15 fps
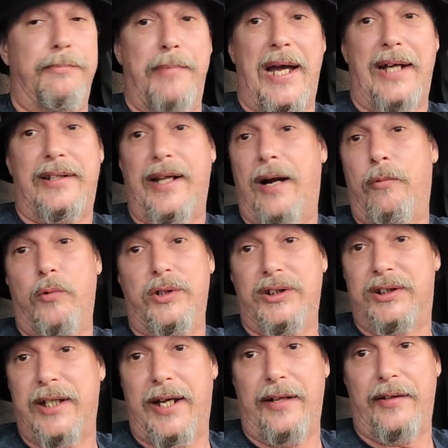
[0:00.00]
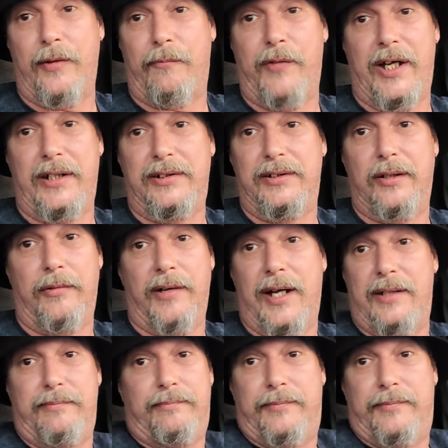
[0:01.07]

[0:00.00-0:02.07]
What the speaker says: back that I wouldn't say to their face. All right?